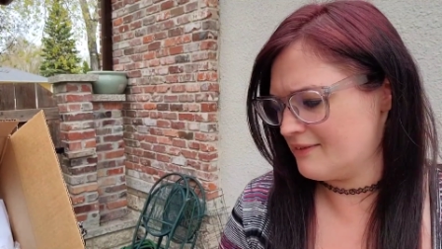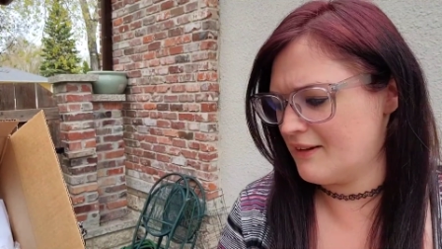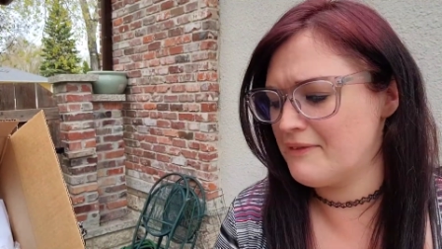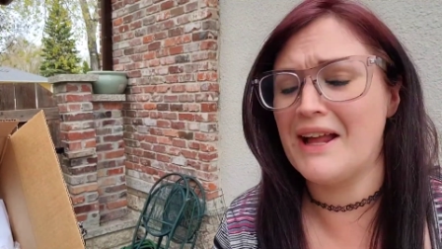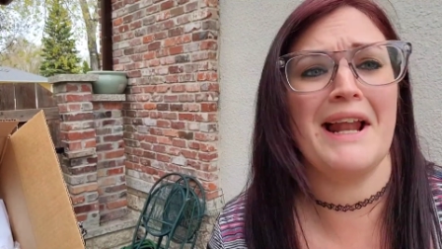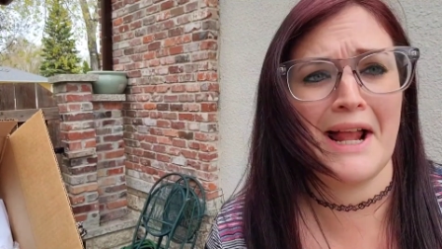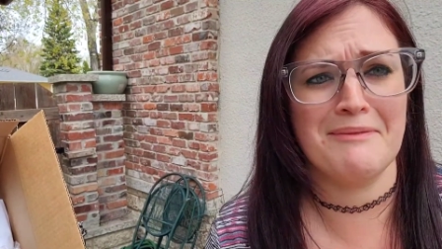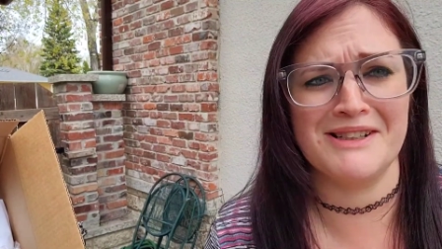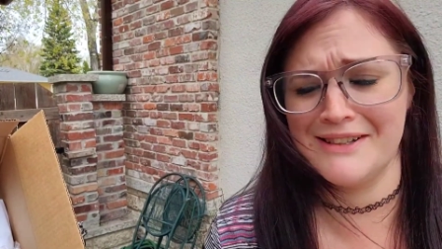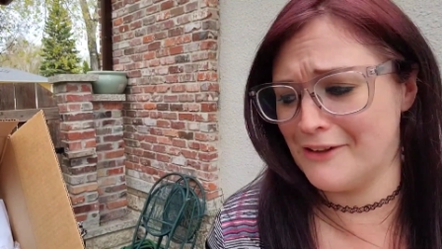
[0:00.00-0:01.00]
I'm getting ahead of
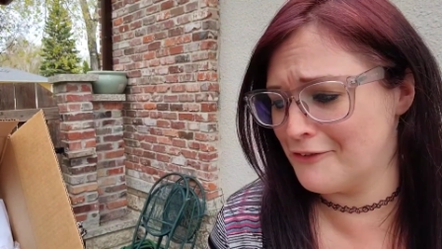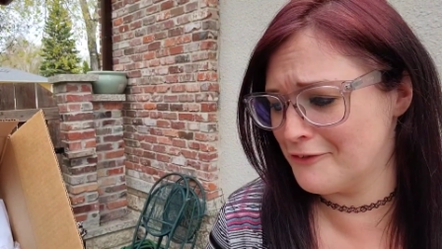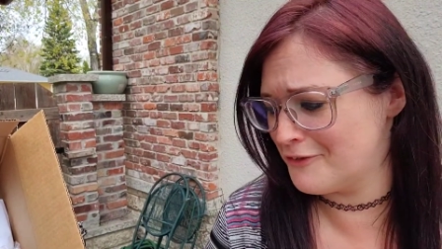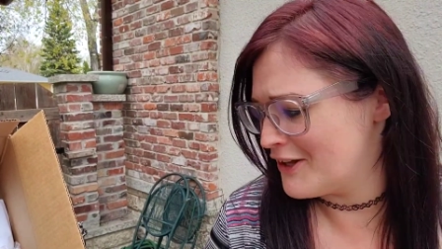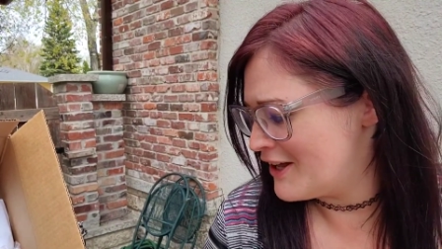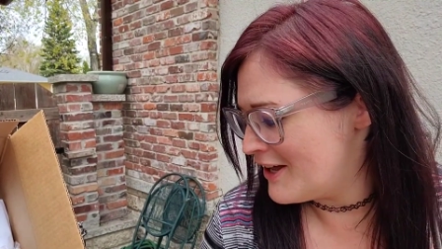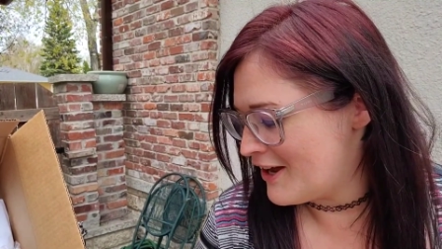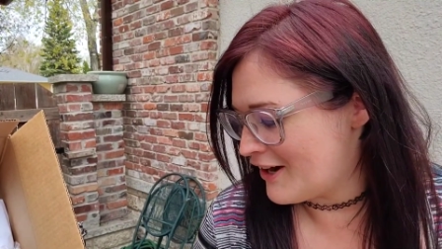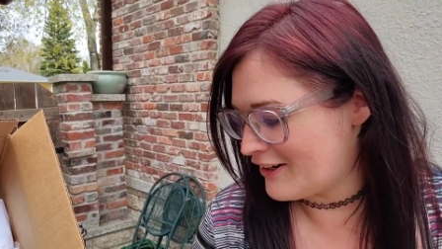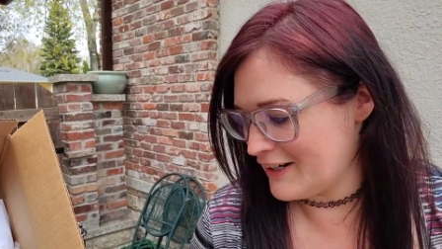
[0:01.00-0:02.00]
myself.
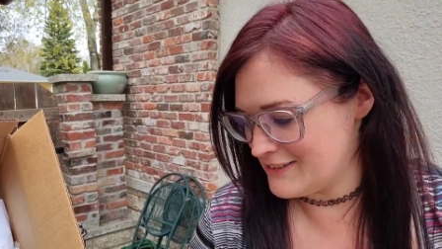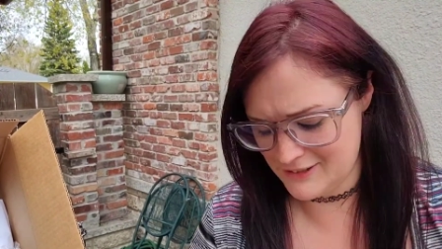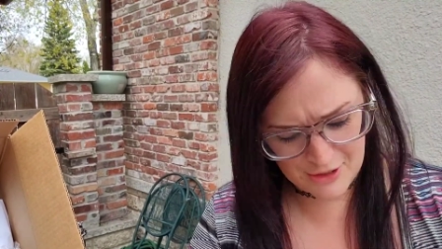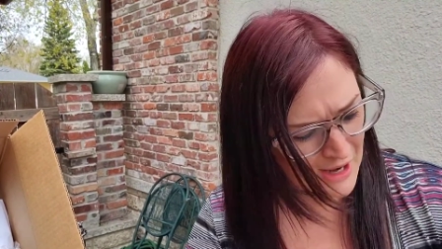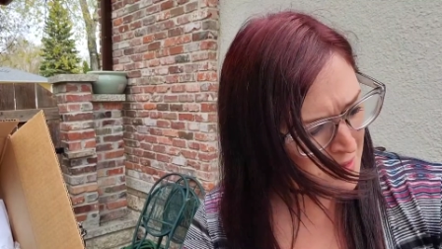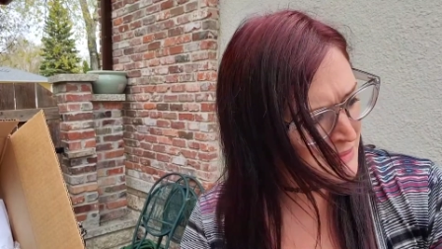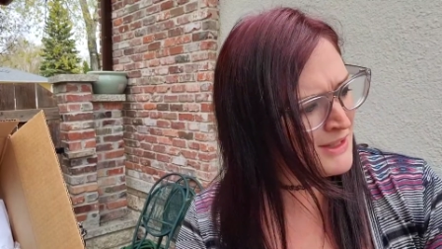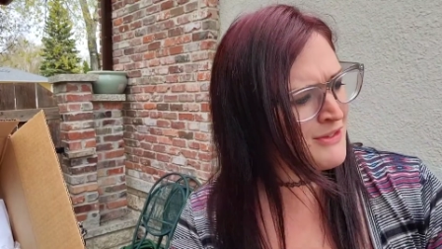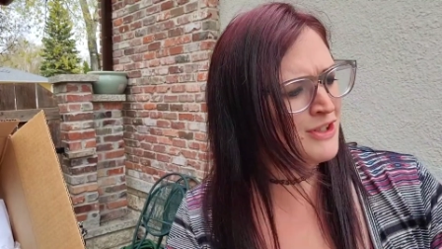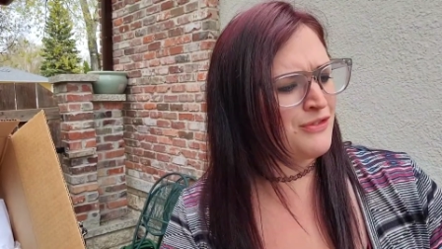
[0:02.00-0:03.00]
All right, so I
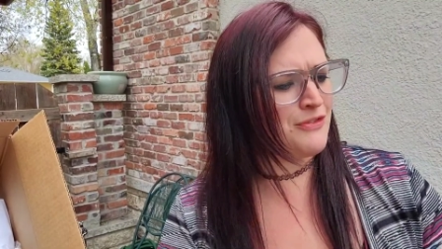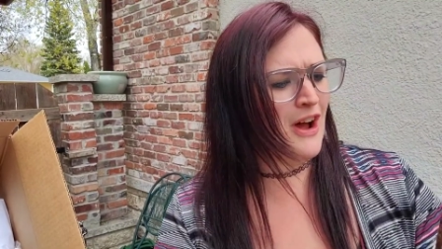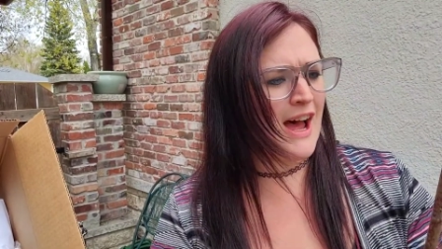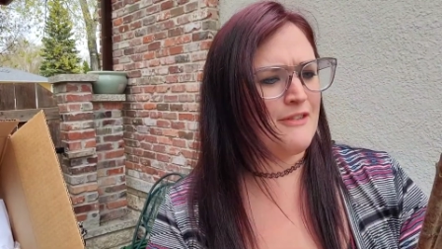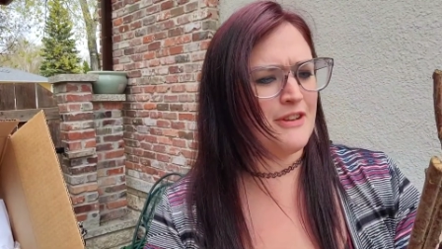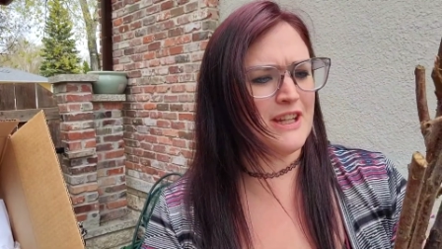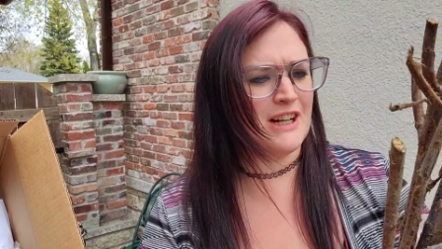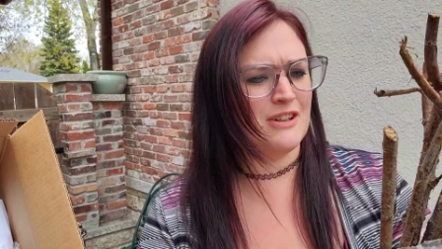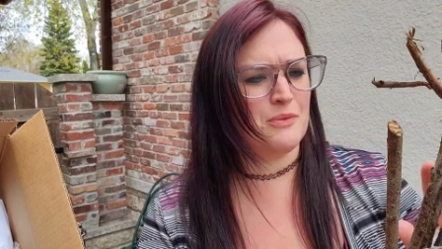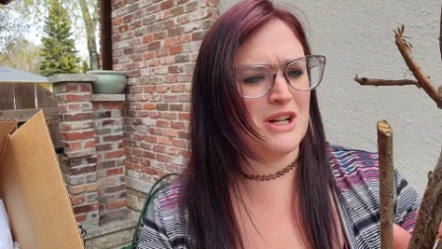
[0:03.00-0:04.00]
believe there's five
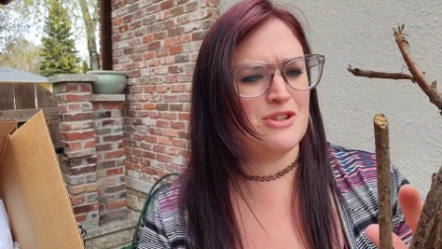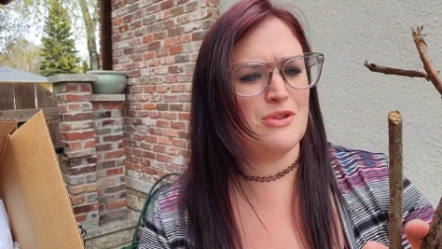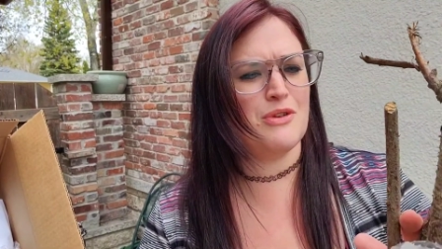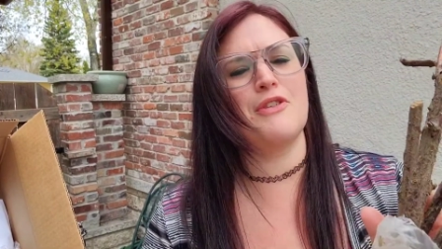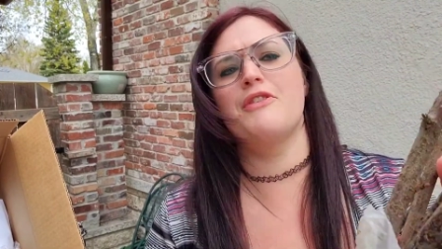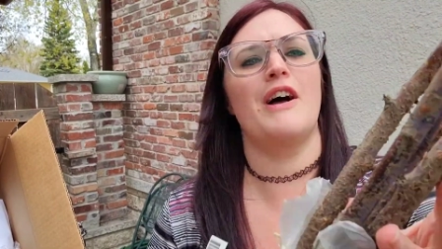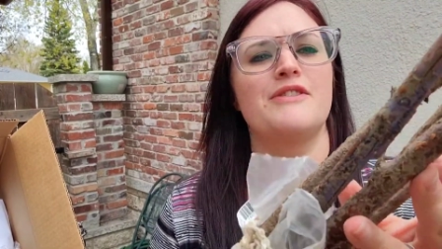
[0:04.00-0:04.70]
here. One, two, three, four, five.